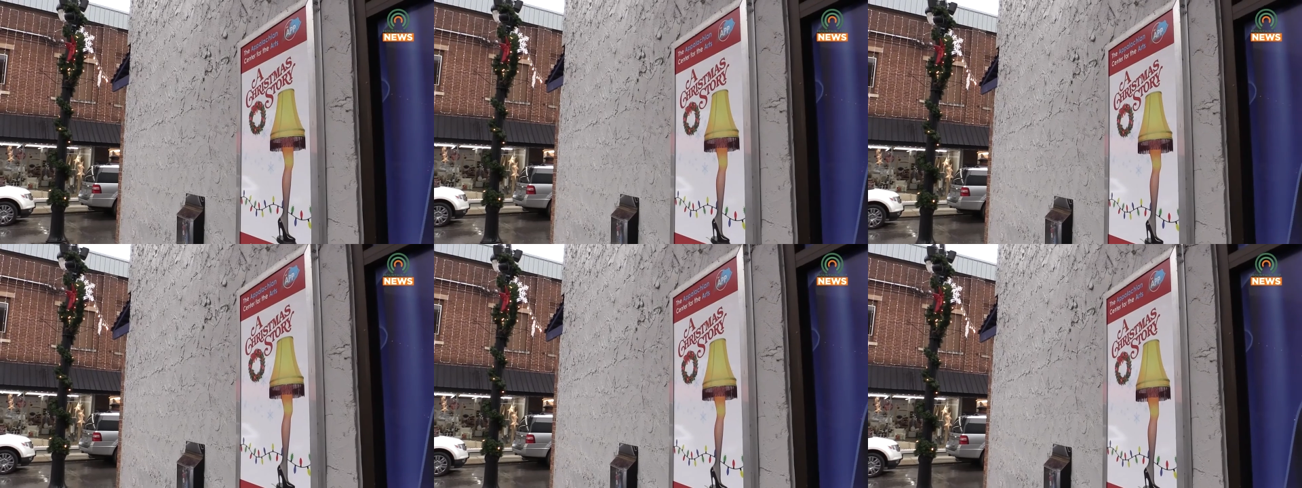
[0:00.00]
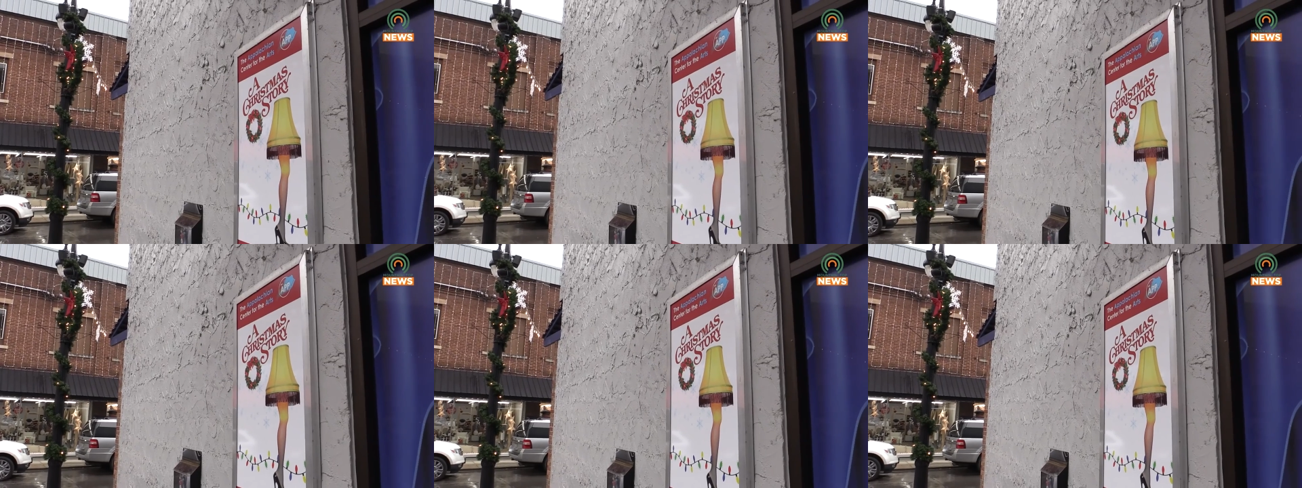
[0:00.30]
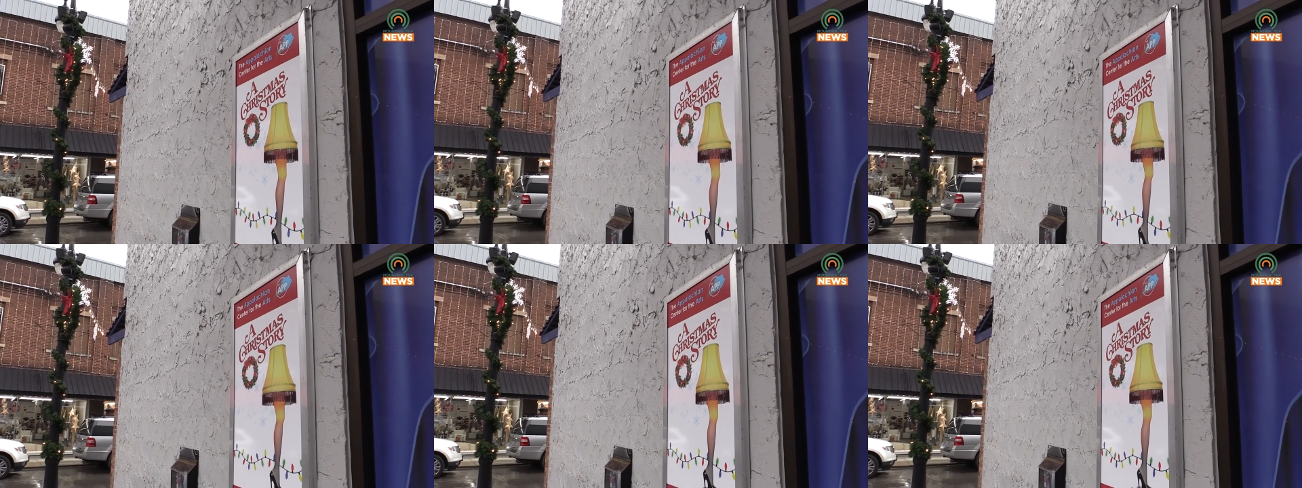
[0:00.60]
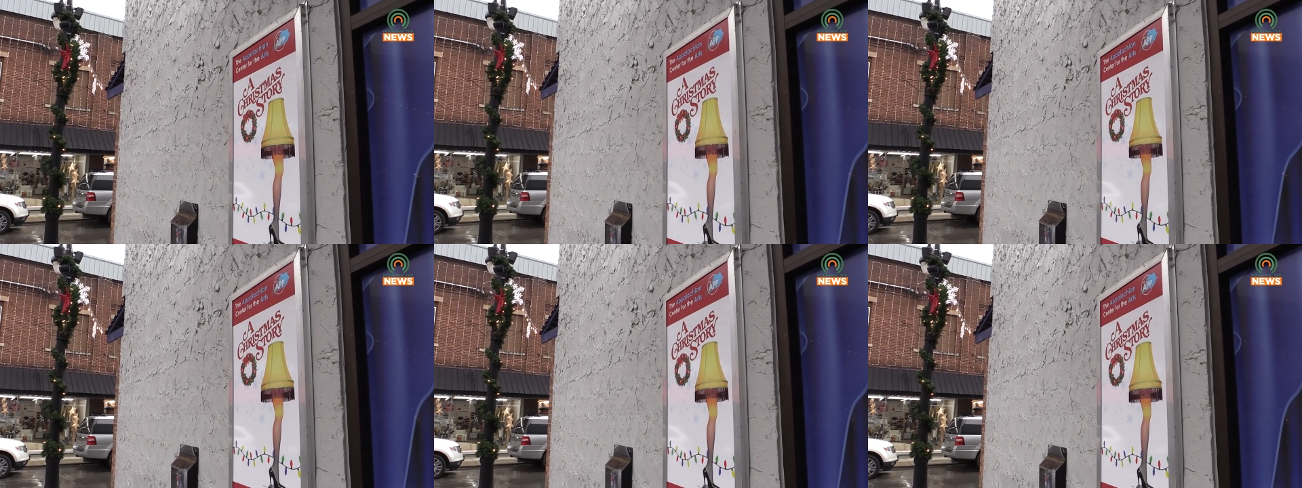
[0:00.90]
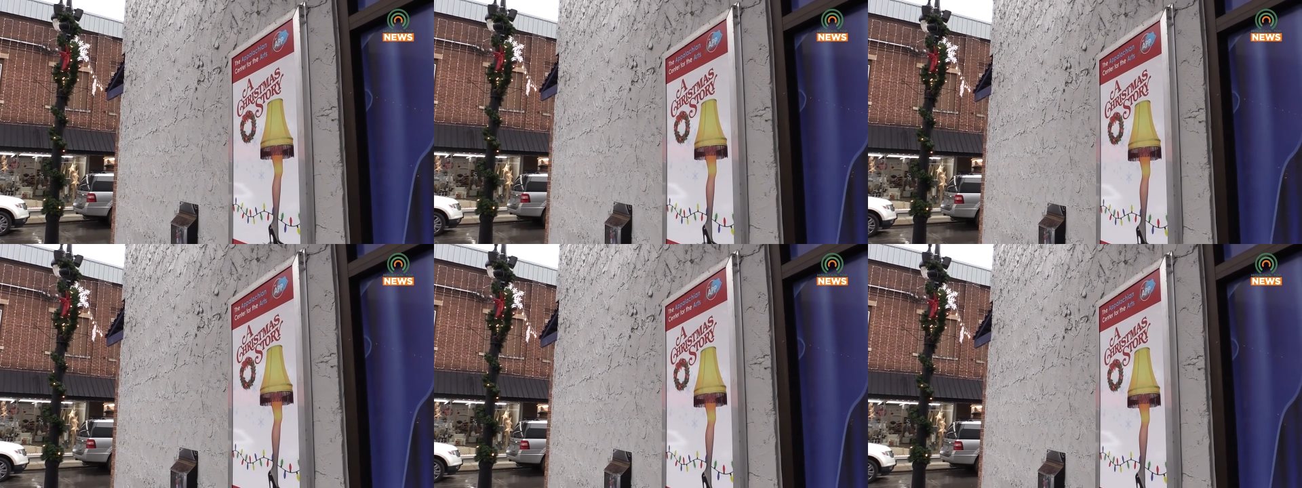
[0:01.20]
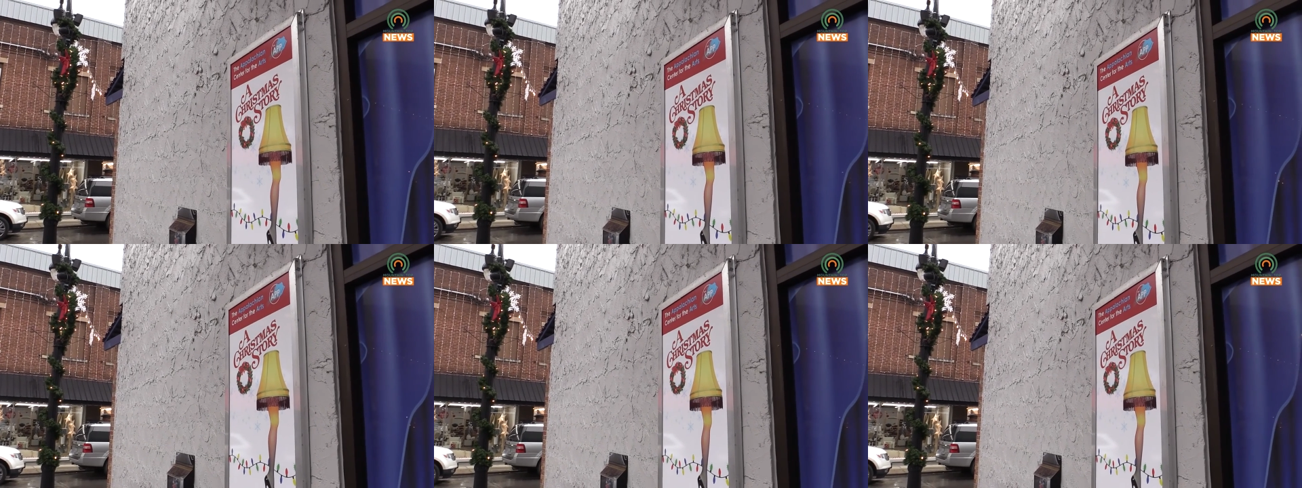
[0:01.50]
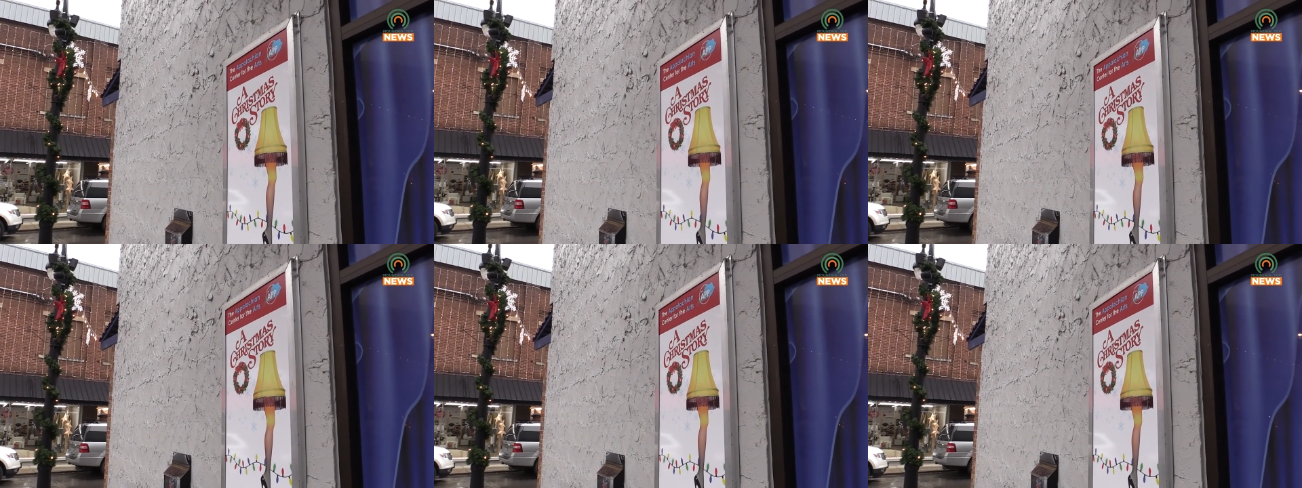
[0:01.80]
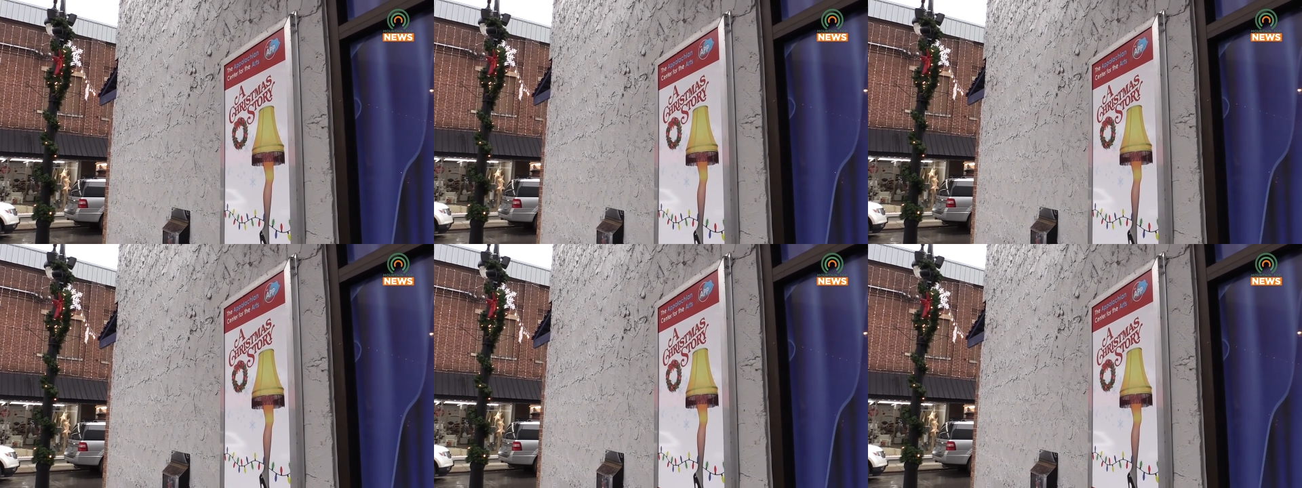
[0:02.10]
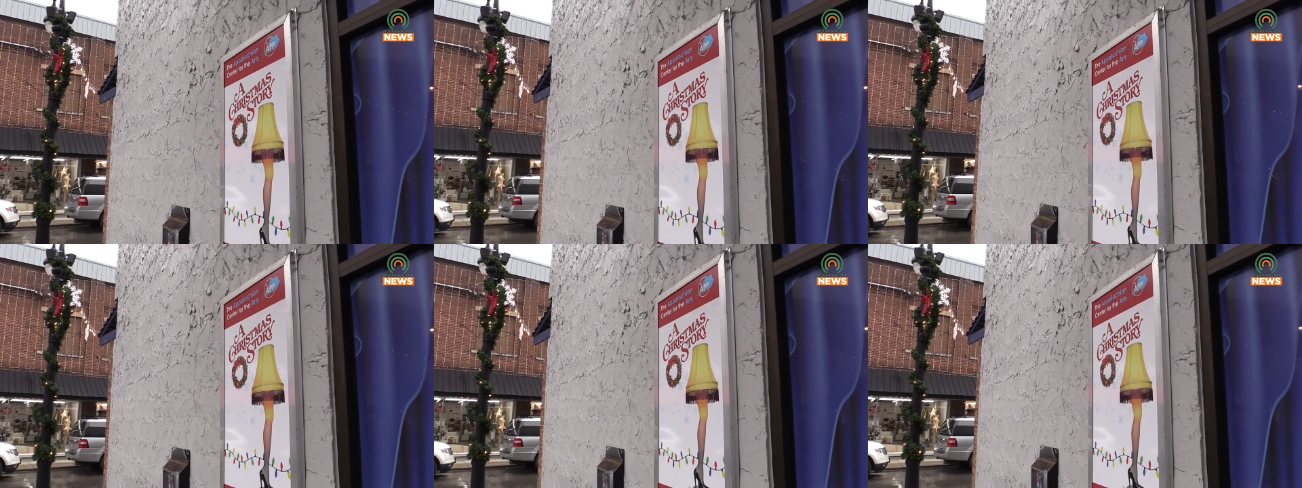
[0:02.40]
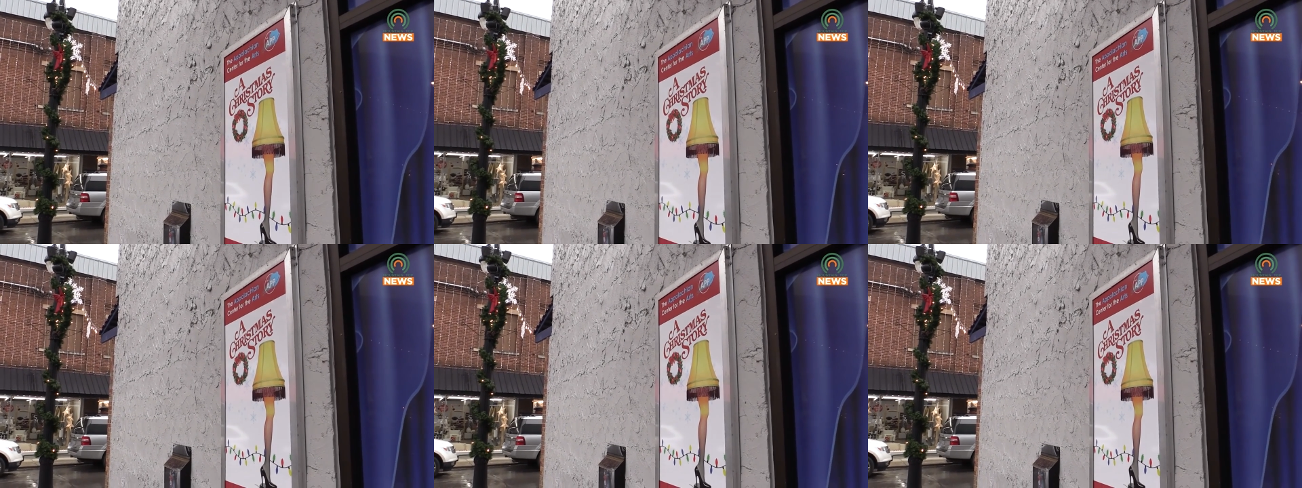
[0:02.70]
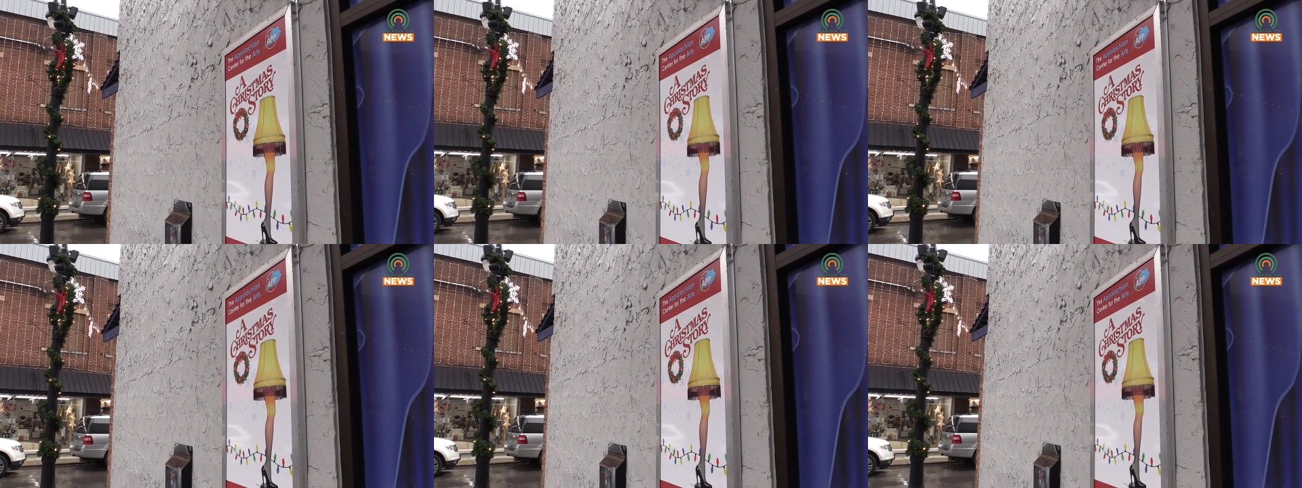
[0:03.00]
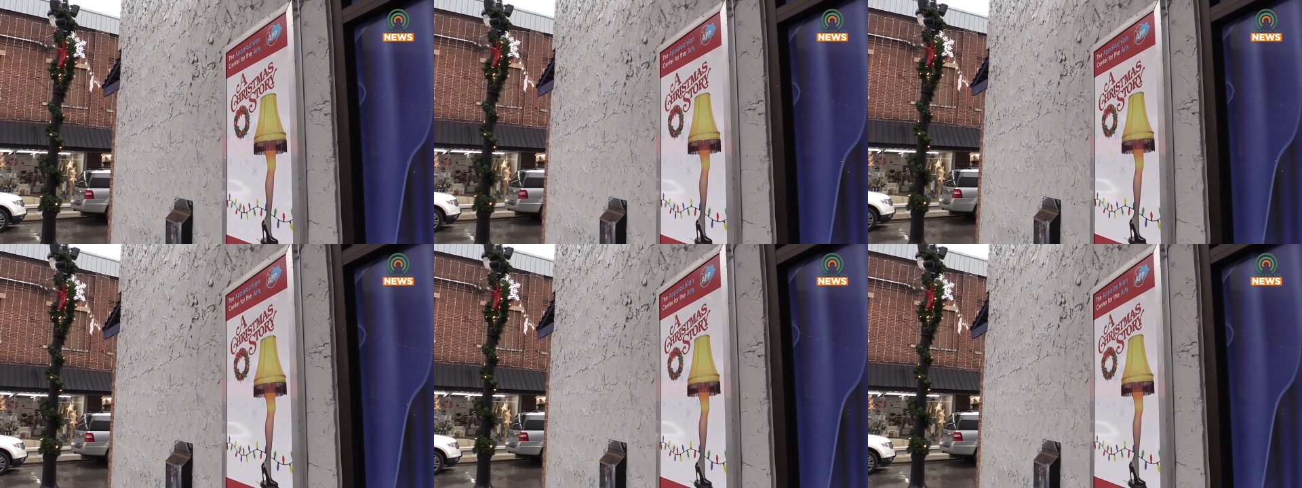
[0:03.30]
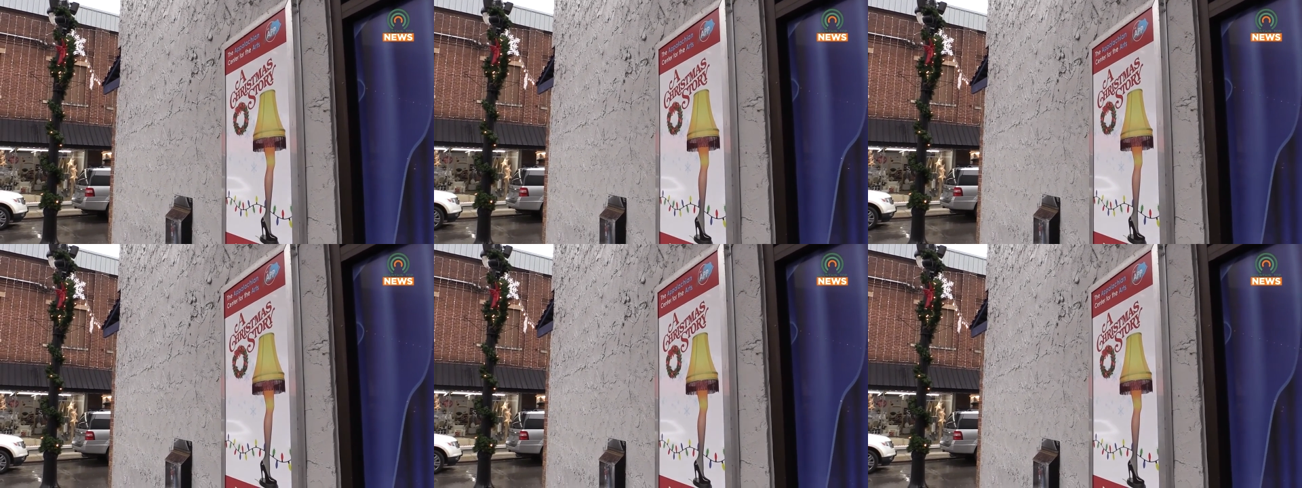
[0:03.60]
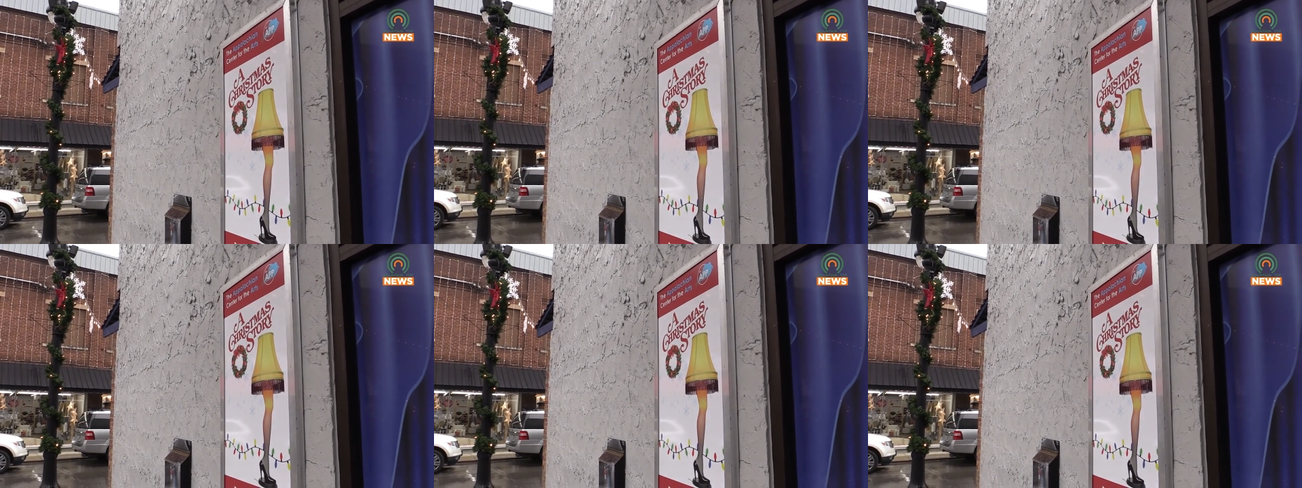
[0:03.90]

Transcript: No face is visible, so there are no lips to read.